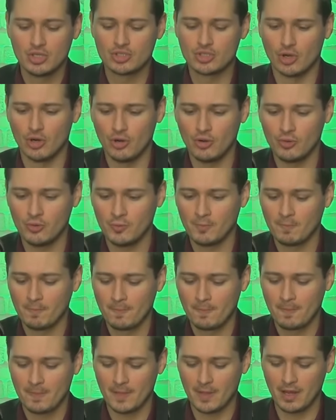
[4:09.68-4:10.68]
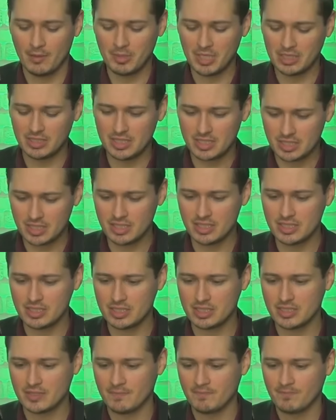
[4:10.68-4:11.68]
So, I mean, this
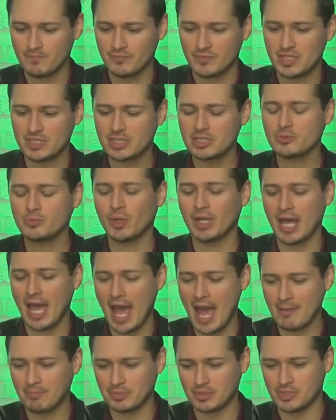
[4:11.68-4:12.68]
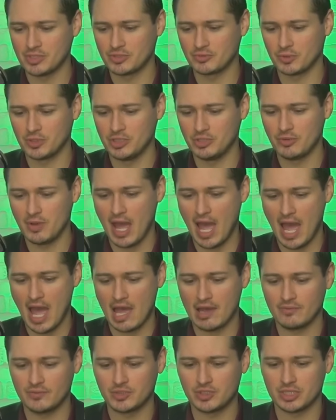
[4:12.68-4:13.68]
is what happens when you
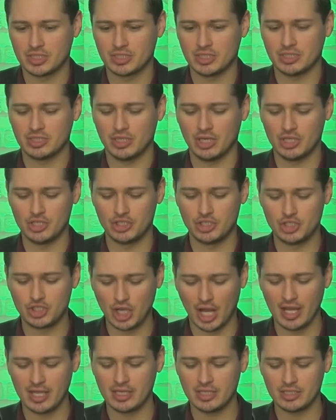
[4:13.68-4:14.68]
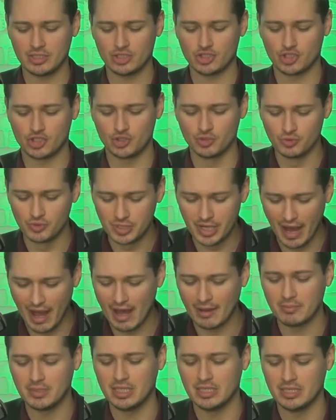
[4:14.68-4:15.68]
have just a giant
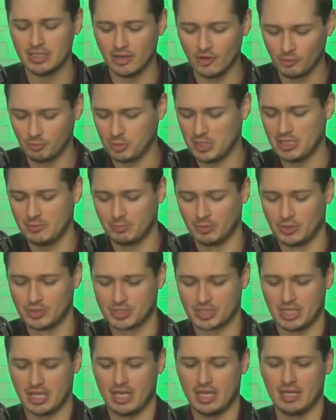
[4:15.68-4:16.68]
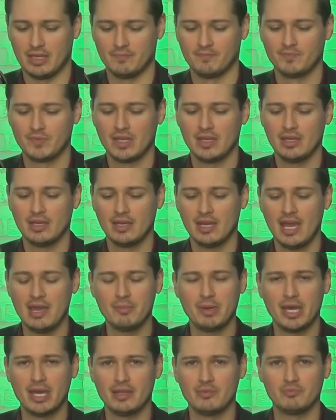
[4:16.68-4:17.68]
tsunami of people saying, hey
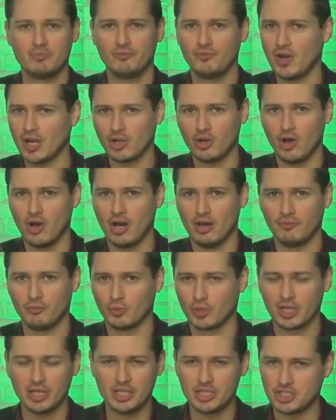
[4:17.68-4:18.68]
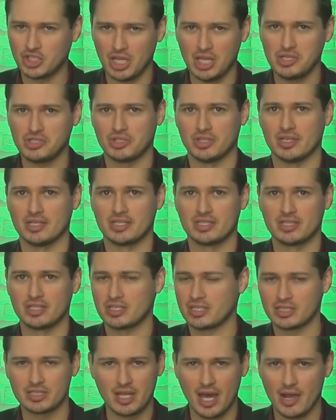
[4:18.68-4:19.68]
man, fuck off, we're going to change this,
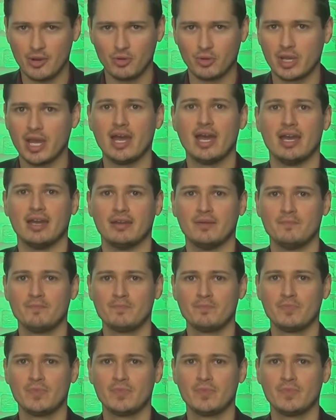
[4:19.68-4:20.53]
this is not okay.